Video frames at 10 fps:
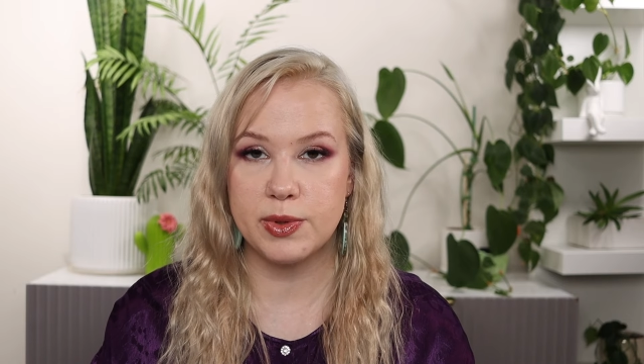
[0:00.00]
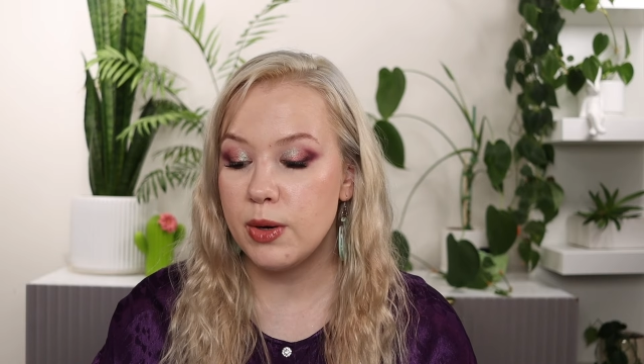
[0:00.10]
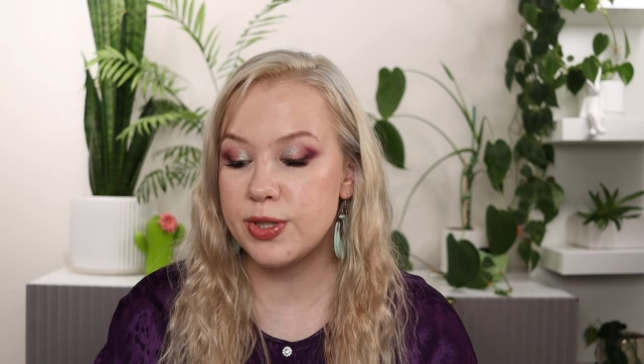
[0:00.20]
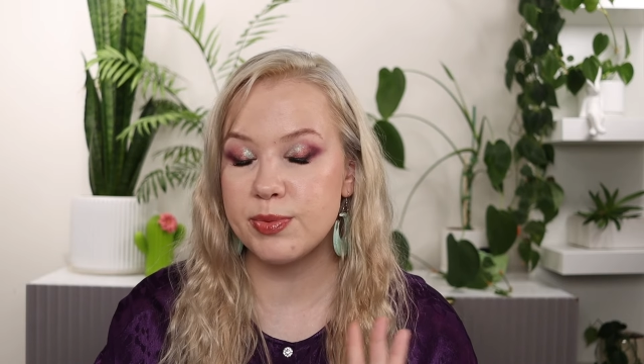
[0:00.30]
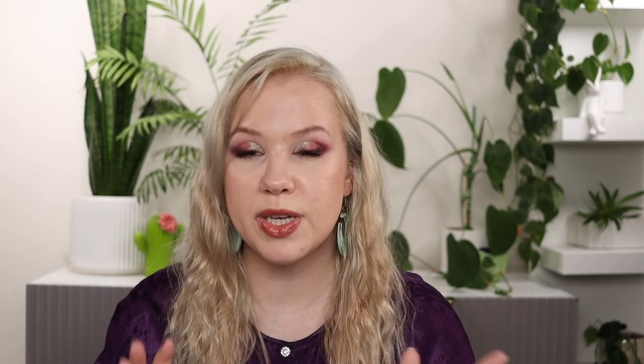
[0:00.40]

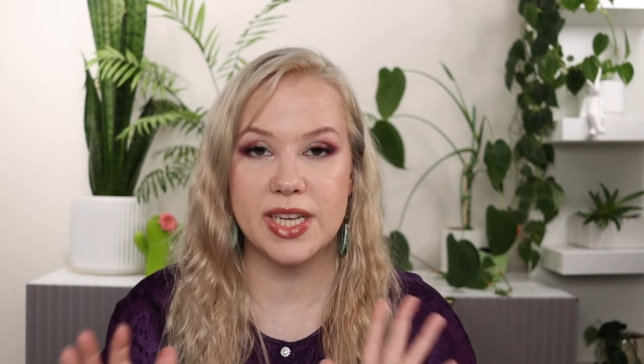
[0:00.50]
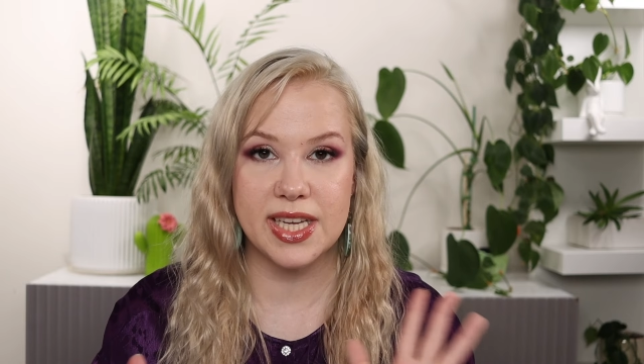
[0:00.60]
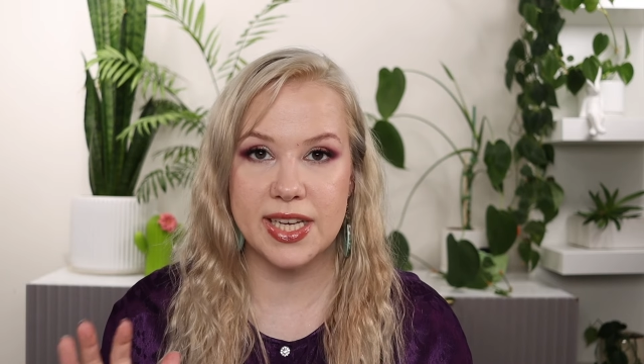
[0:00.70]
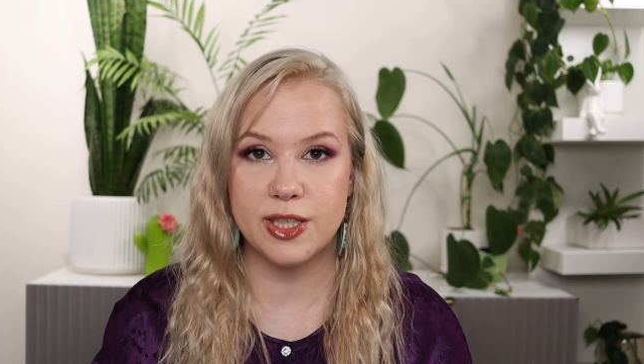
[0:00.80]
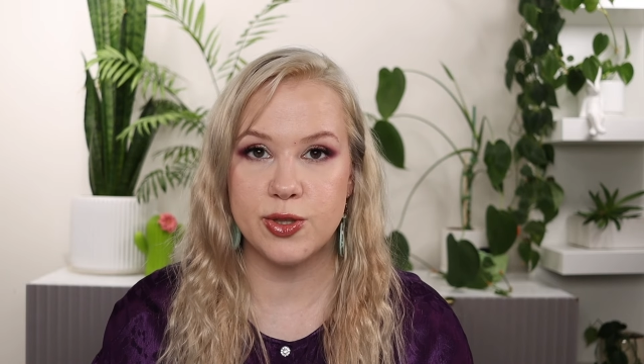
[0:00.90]
which I'm not going to
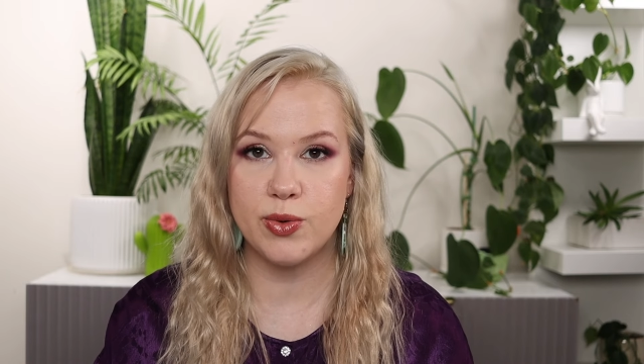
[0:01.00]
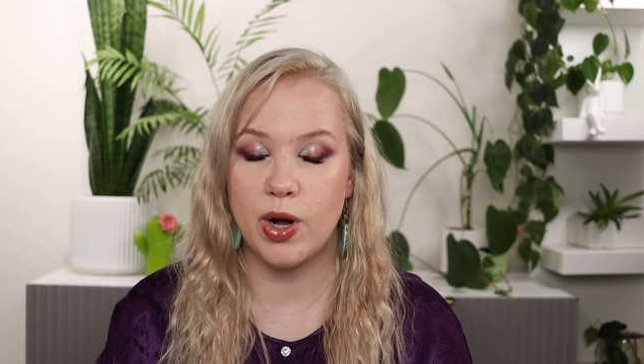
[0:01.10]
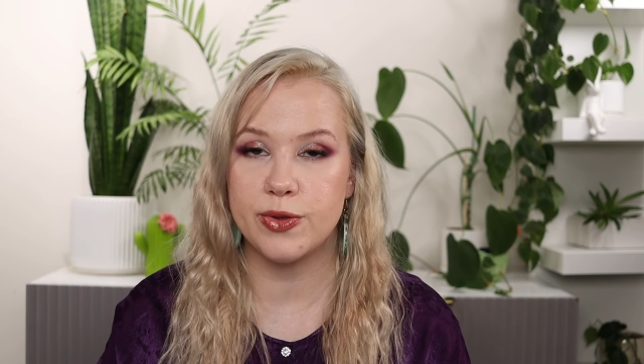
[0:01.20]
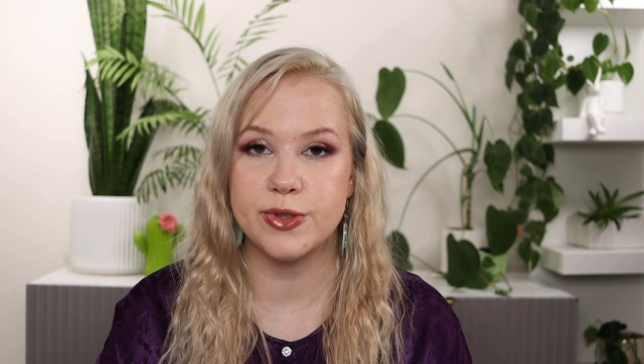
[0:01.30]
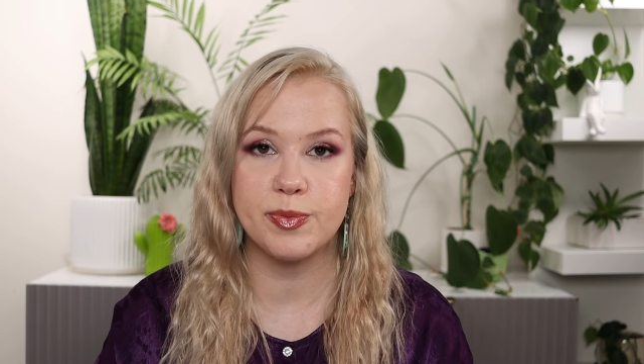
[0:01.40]
get into
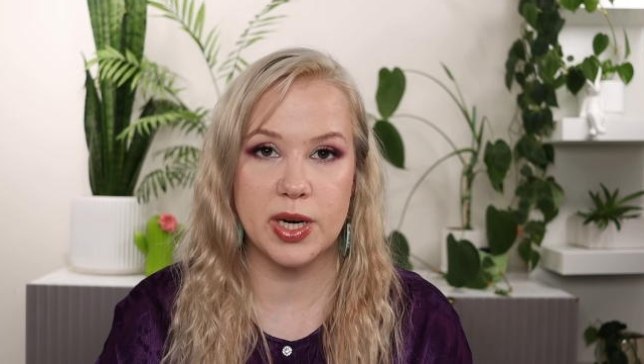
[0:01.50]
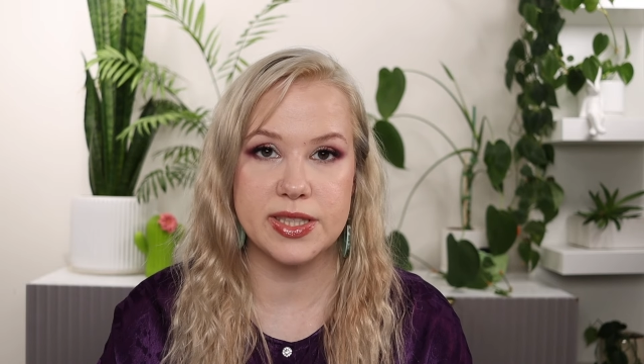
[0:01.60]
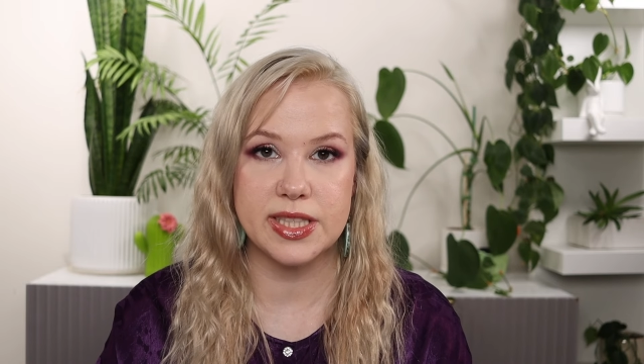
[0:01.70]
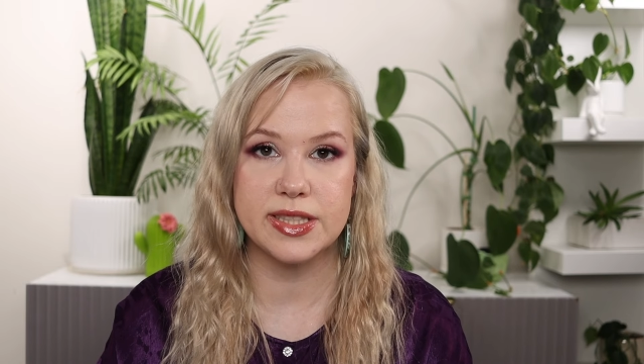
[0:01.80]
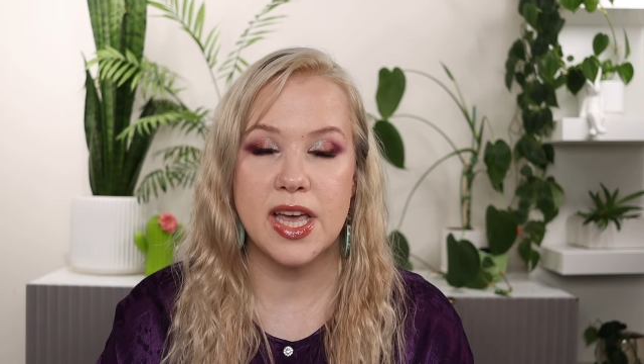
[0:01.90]
all those
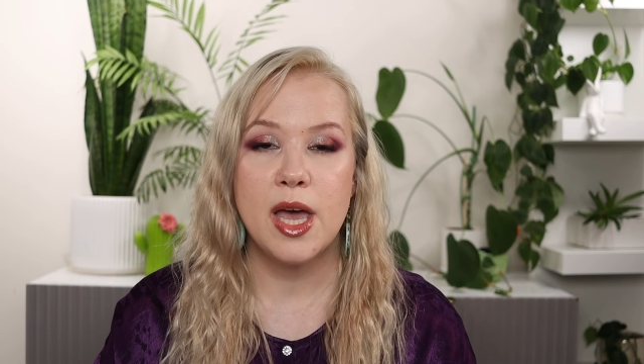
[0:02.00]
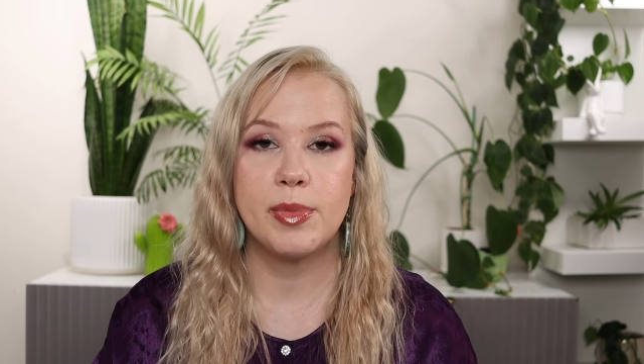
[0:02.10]
prices,